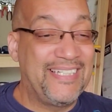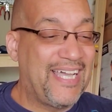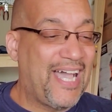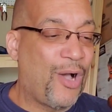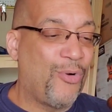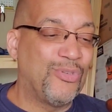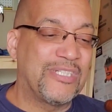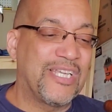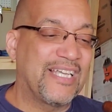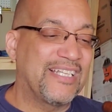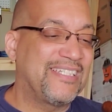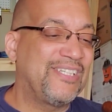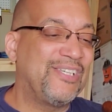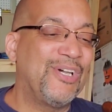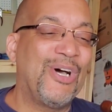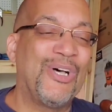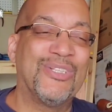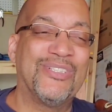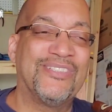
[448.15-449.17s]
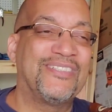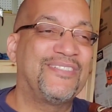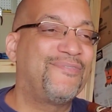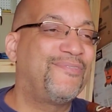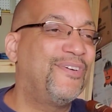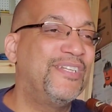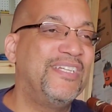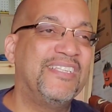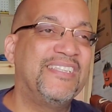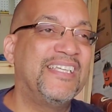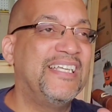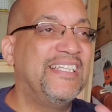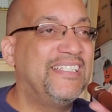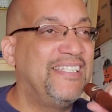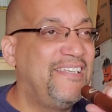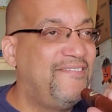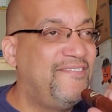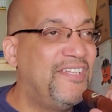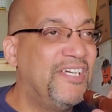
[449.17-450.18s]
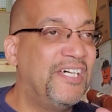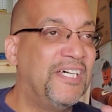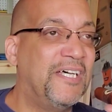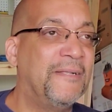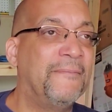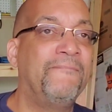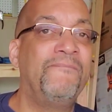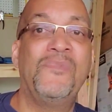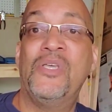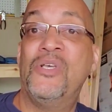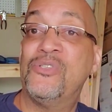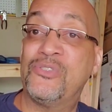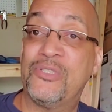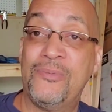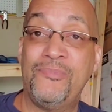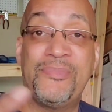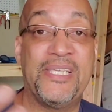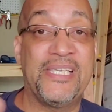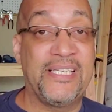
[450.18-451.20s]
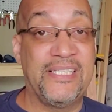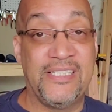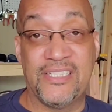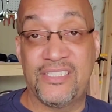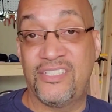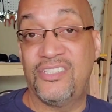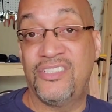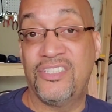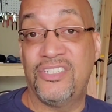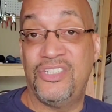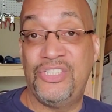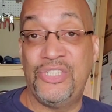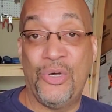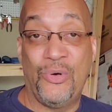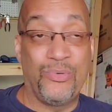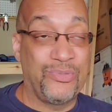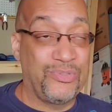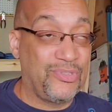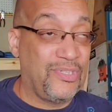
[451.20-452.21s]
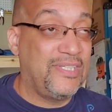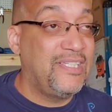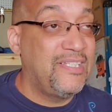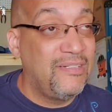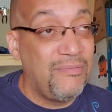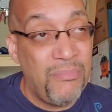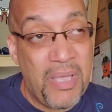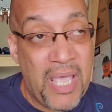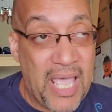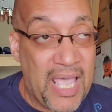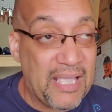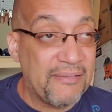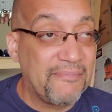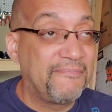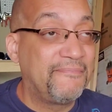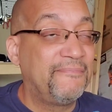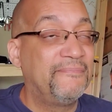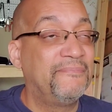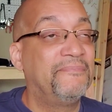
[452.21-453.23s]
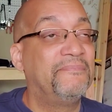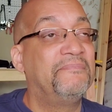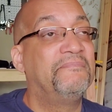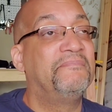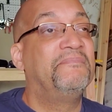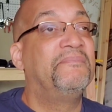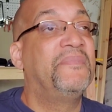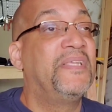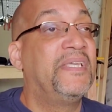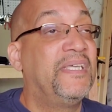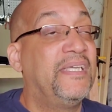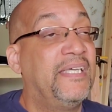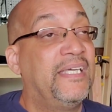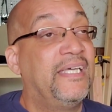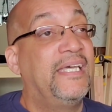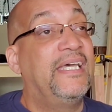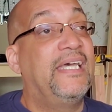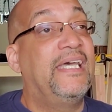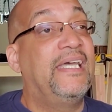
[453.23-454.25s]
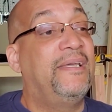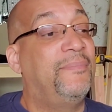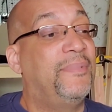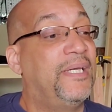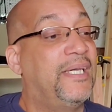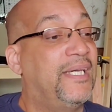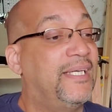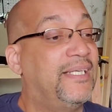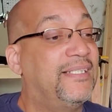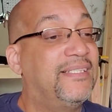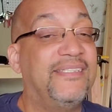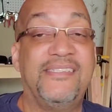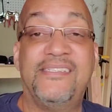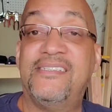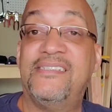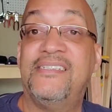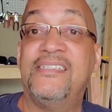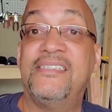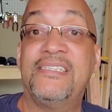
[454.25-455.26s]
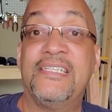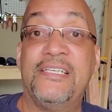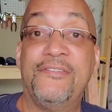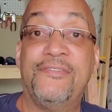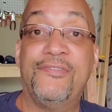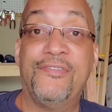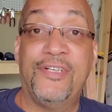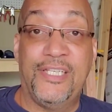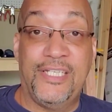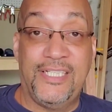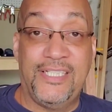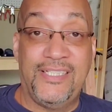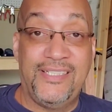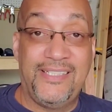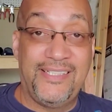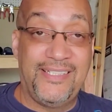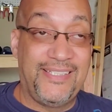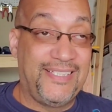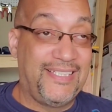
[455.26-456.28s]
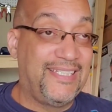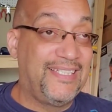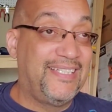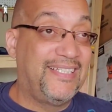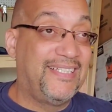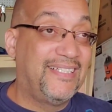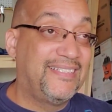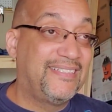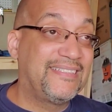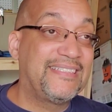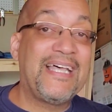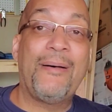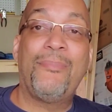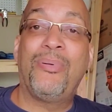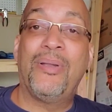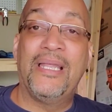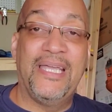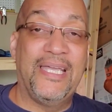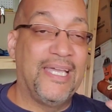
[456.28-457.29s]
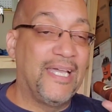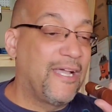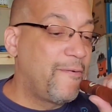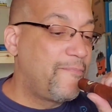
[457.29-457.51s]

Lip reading: I wish I could tell you all the funny things he's done. So I'm thinking this is a joke. So I hit him back. "Hey man, this ain't funny. Stop playing."